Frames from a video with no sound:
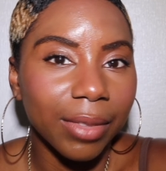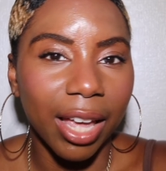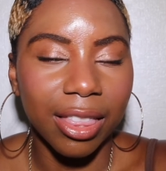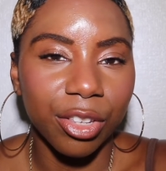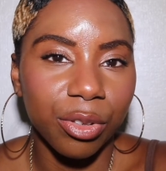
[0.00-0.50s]

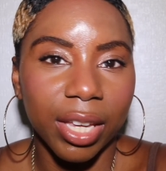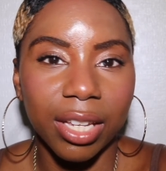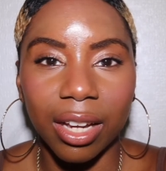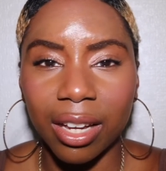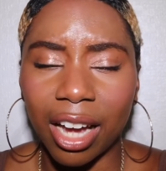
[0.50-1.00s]
I think you
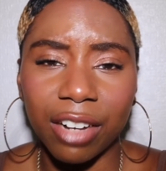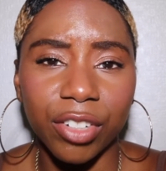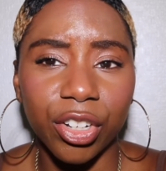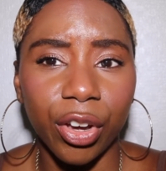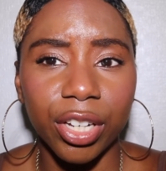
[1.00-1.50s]
can kind of
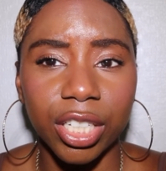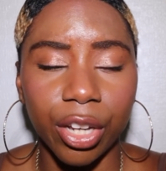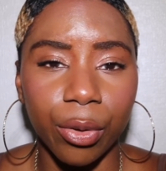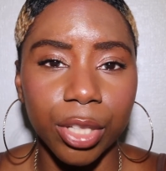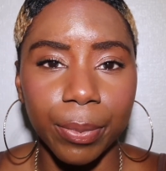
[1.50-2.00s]

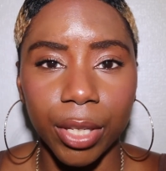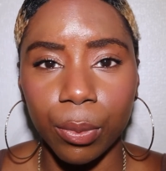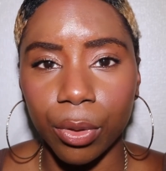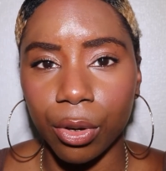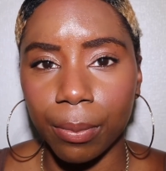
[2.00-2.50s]
negotiate or
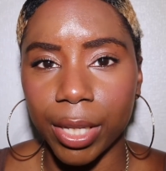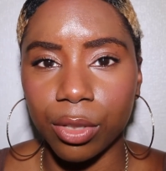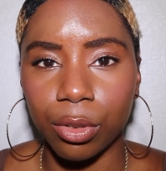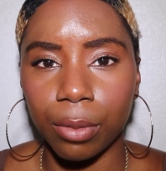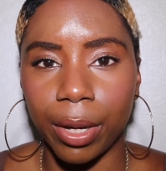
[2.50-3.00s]
speak with your
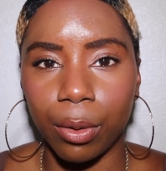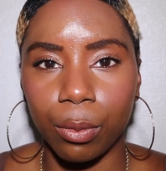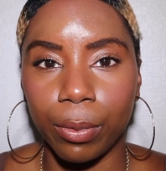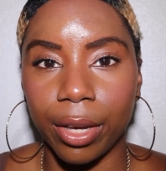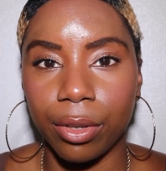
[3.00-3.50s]
mentor
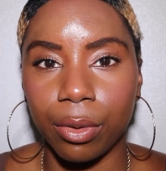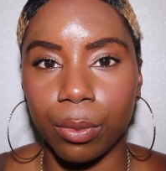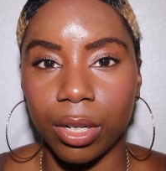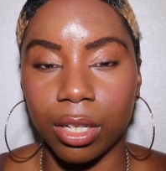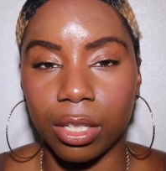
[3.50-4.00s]
about where you
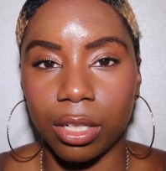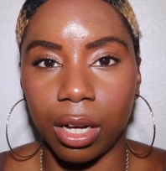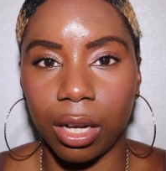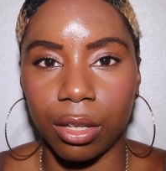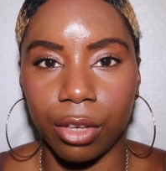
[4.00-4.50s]
want to
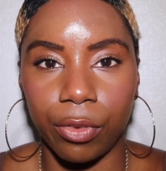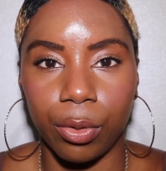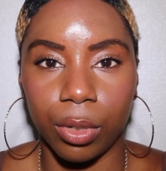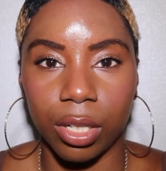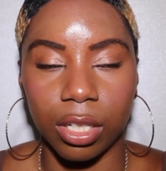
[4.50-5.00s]
start. If
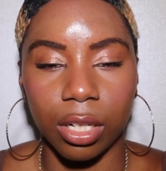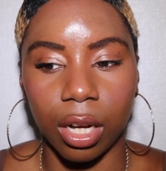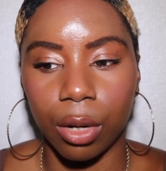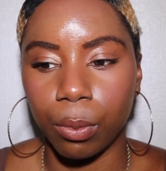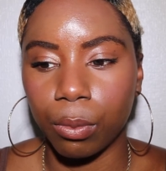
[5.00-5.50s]
you want to
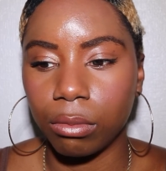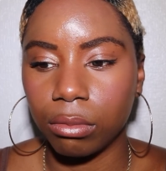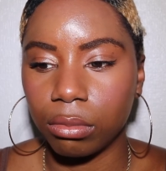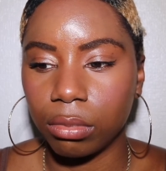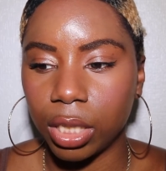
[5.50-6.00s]
start
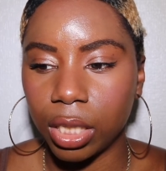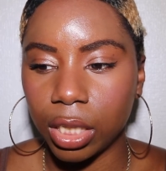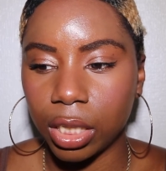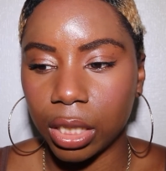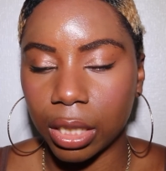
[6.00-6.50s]

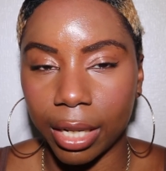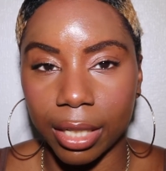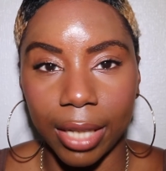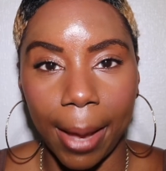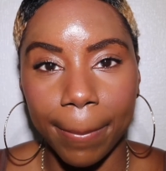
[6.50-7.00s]
teaching like
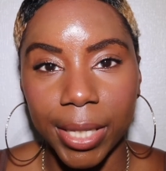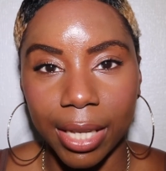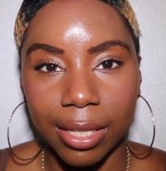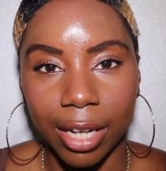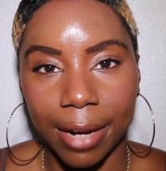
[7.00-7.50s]
a
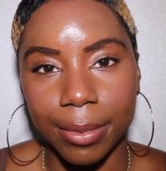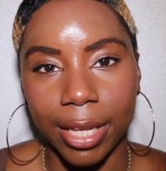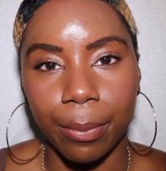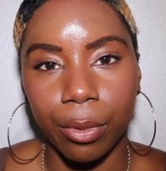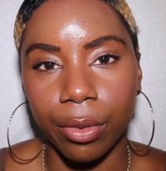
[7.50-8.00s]
10%
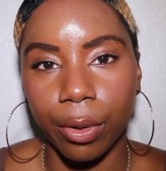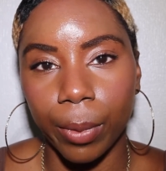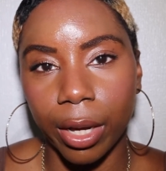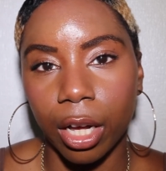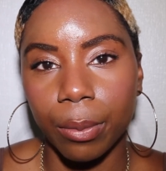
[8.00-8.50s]
timetable and then
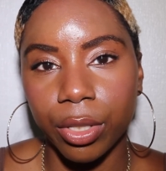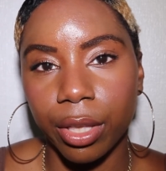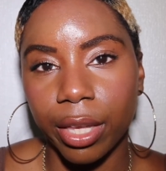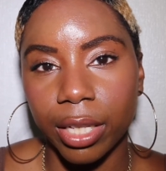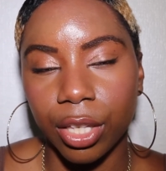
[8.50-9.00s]
work up to
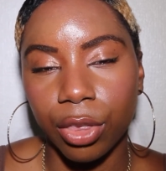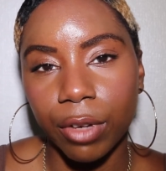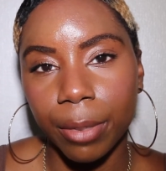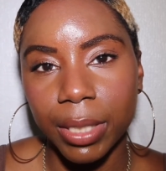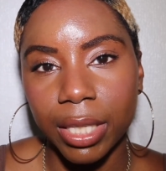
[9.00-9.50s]

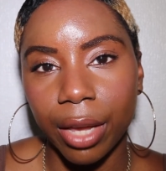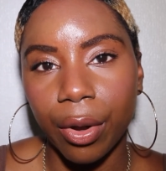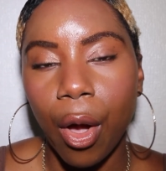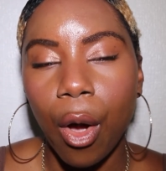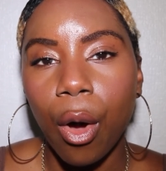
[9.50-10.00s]

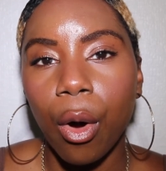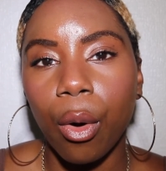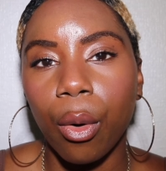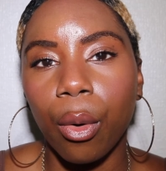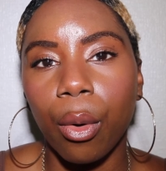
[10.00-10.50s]
33%,
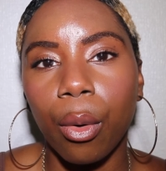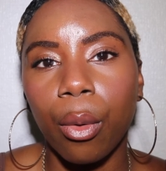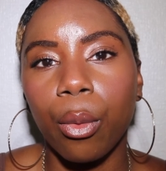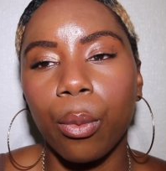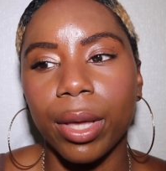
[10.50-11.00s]
or
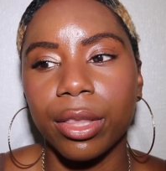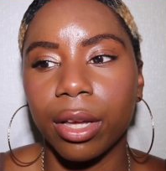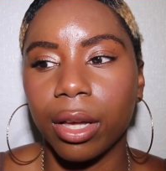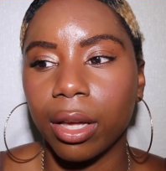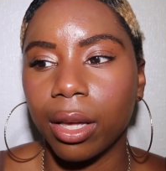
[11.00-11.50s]

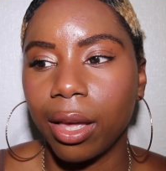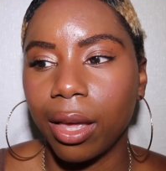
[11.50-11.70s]
whether